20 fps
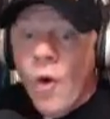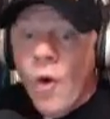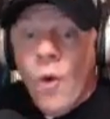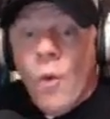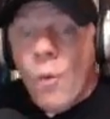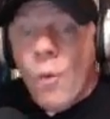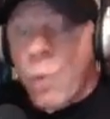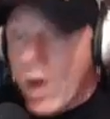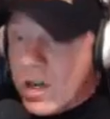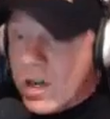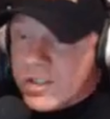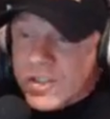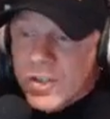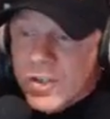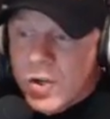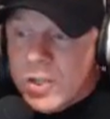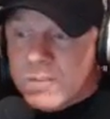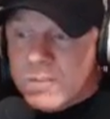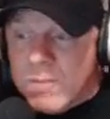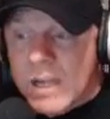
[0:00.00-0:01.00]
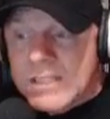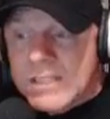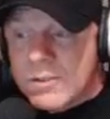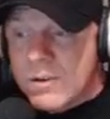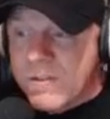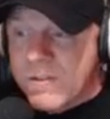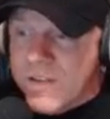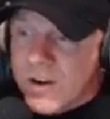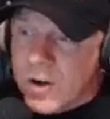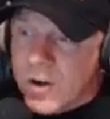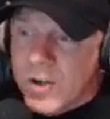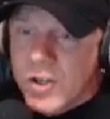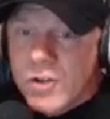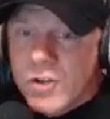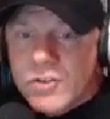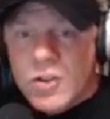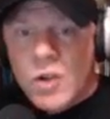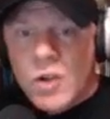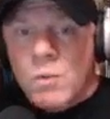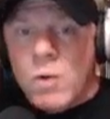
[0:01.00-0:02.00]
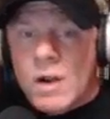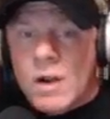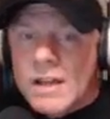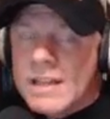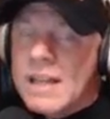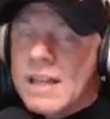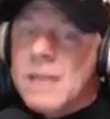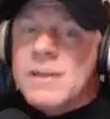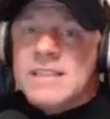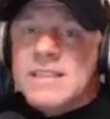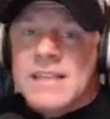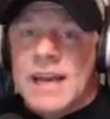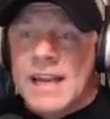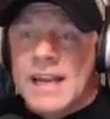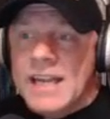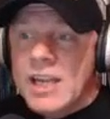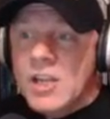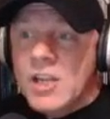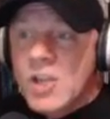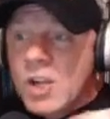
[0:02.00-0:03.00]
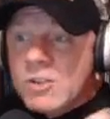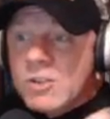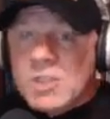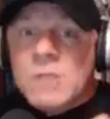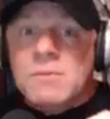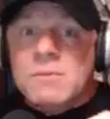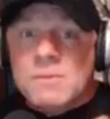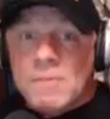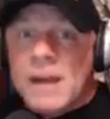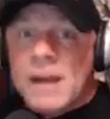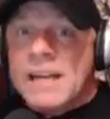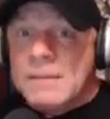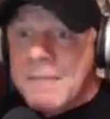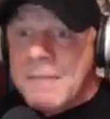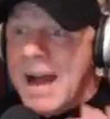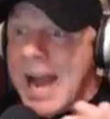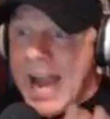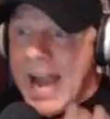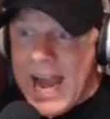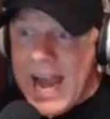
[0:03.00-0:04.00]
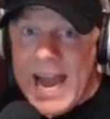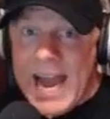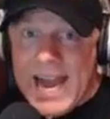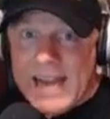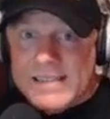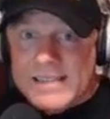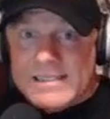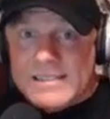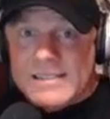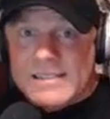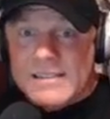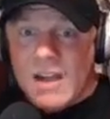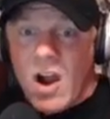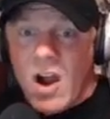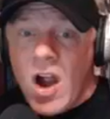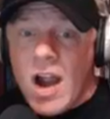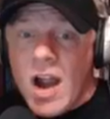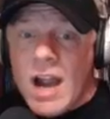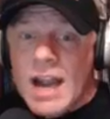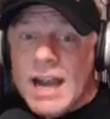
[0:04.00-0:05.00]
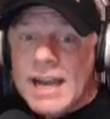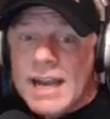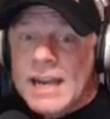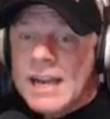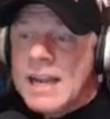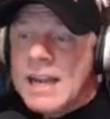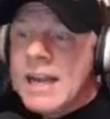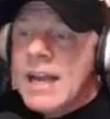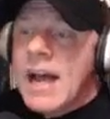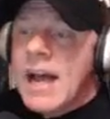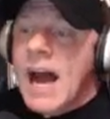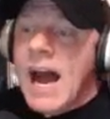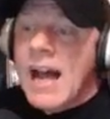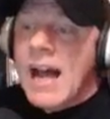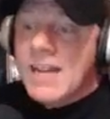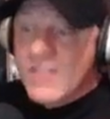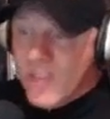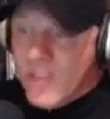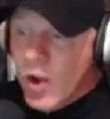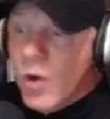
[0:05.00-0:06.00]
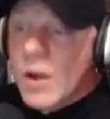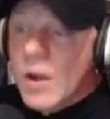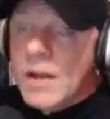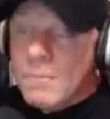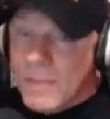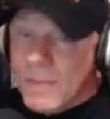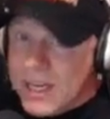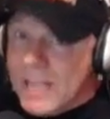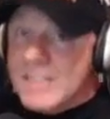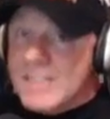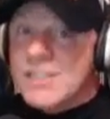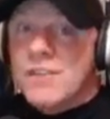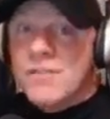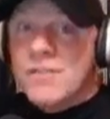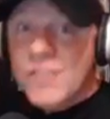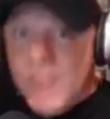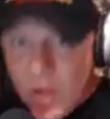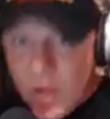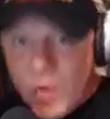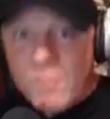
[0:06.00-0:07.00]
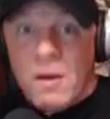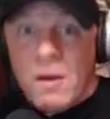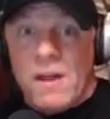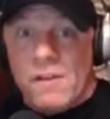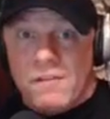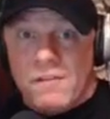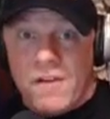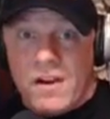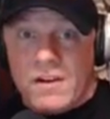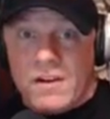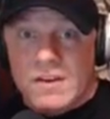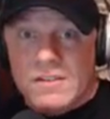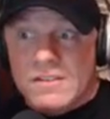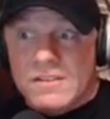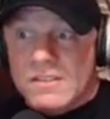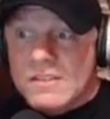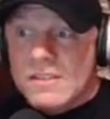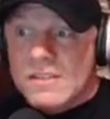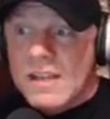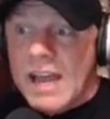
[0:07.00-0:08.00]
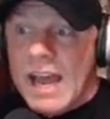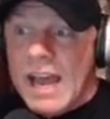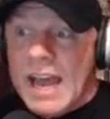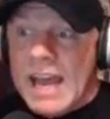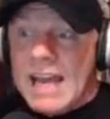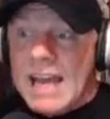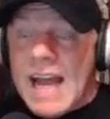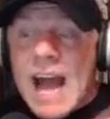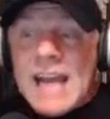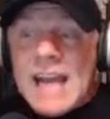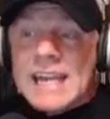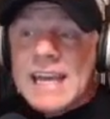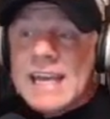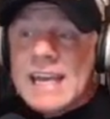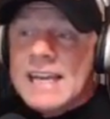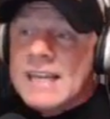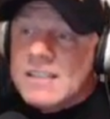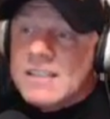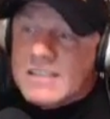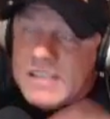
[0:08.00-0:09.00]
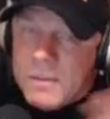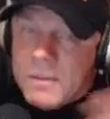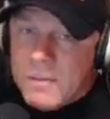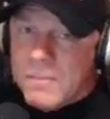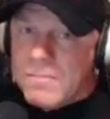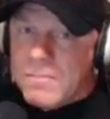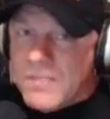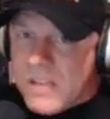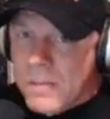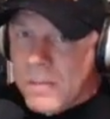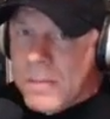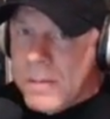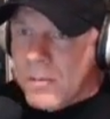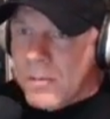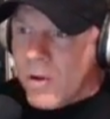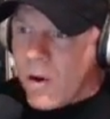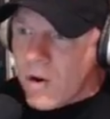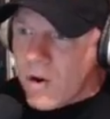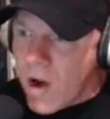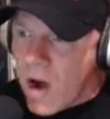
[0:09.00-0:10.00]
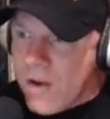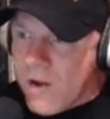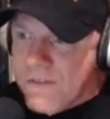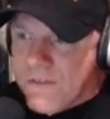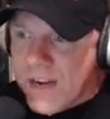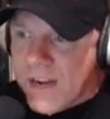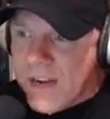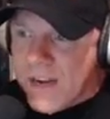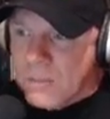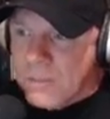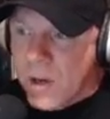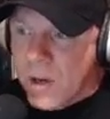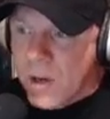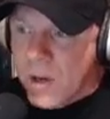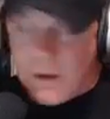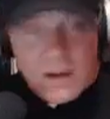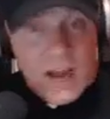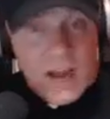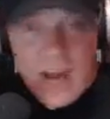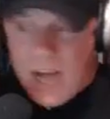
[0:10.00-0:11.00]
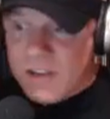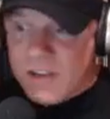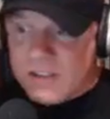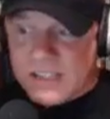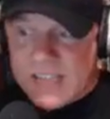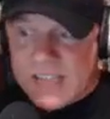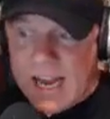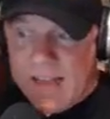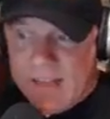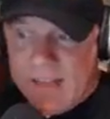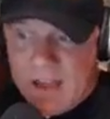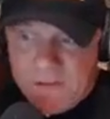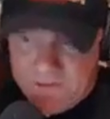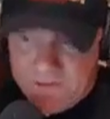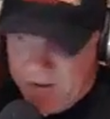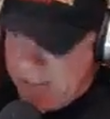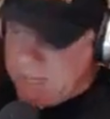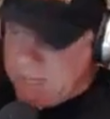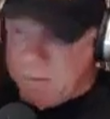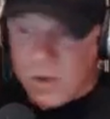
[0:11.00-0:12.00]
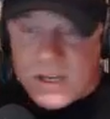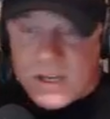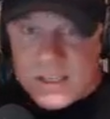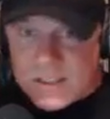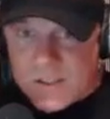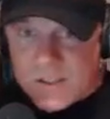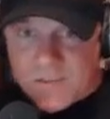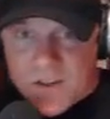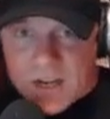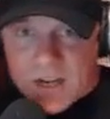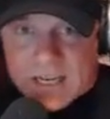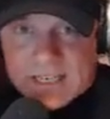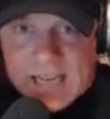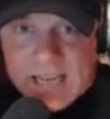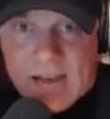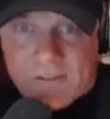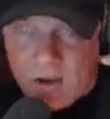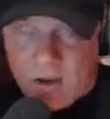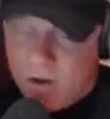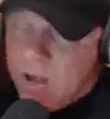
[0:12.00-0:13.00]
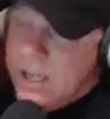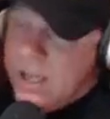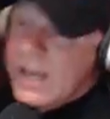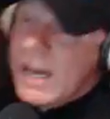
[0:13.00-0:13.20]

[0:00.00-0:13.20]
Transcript: Where's the newest Blazing Defender on YouTube? Let me tell you, YouTube's a pain in my ass, all right? I do it because of you motherfuckers. And I get it. Some people aren't on Facebook. I understand that. Facebook is the fucking devil.